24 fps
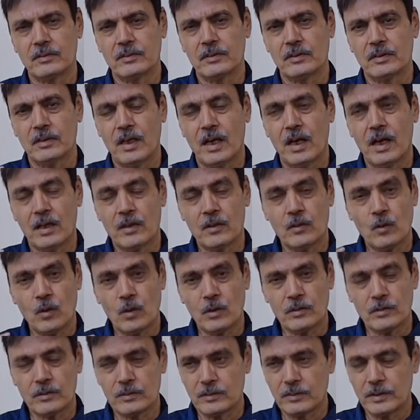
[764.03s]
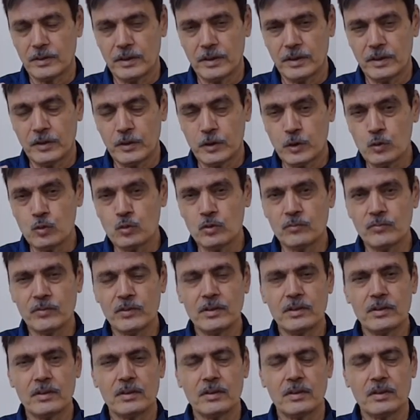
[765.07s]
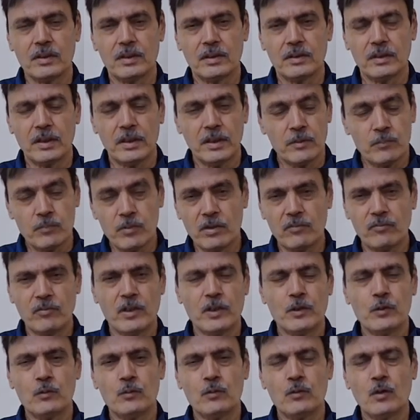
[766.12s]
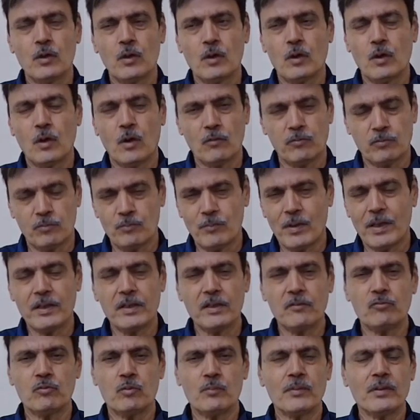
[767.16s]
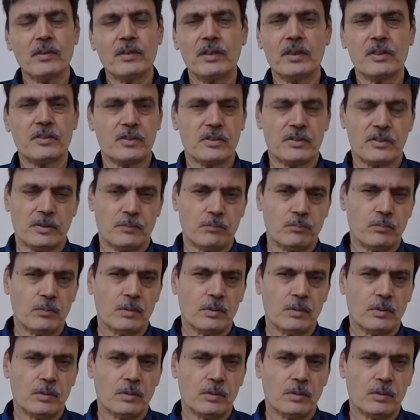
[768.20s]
are not uh, in tune with the liberal value of man and woman relationship.